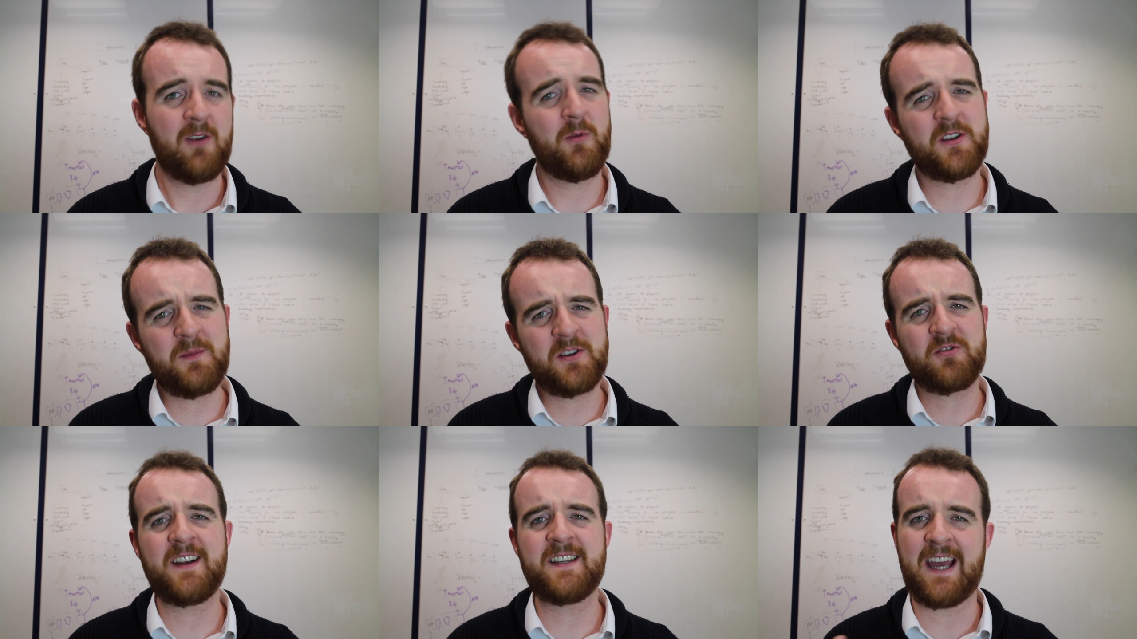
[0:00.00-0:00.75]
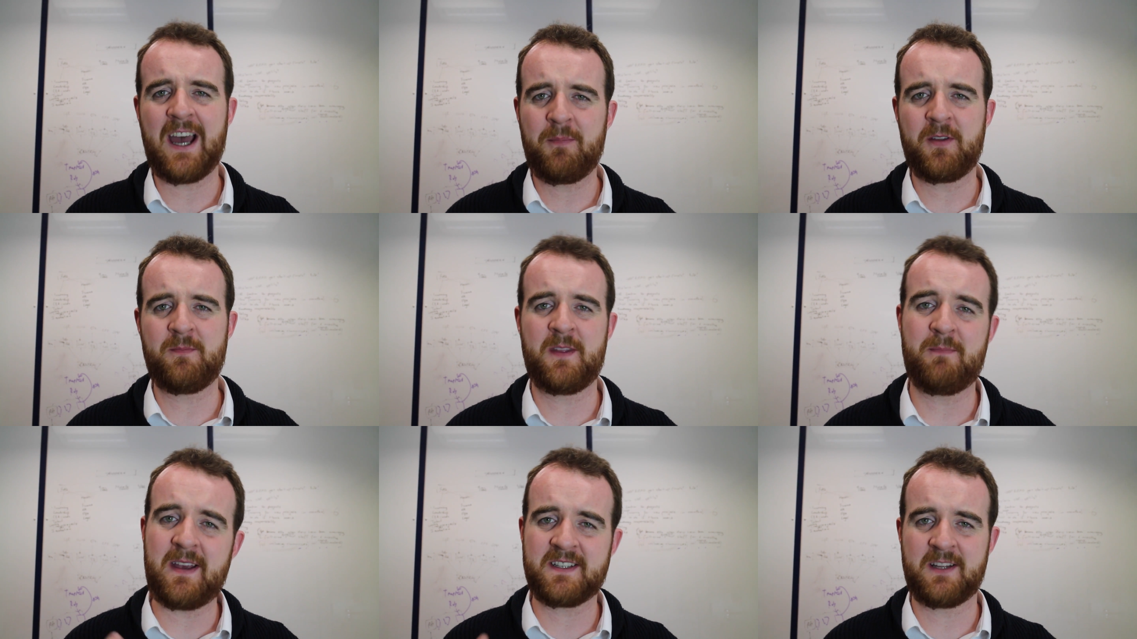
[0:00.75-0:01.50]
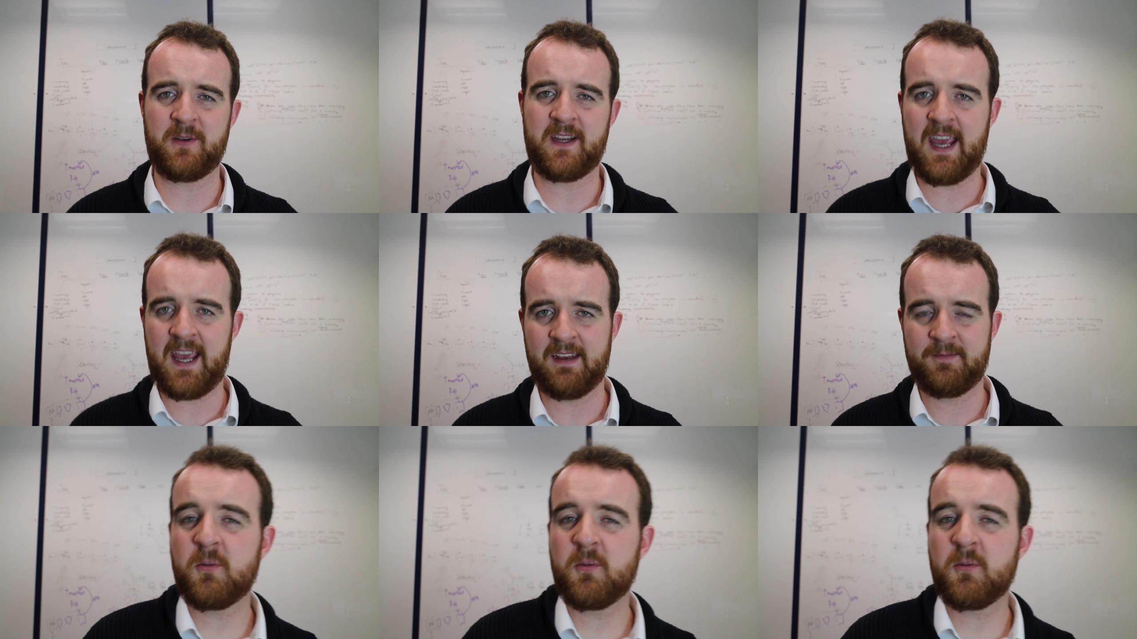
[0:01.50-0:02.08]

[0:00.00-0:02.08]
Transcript: We should be trying to help them the best that we can.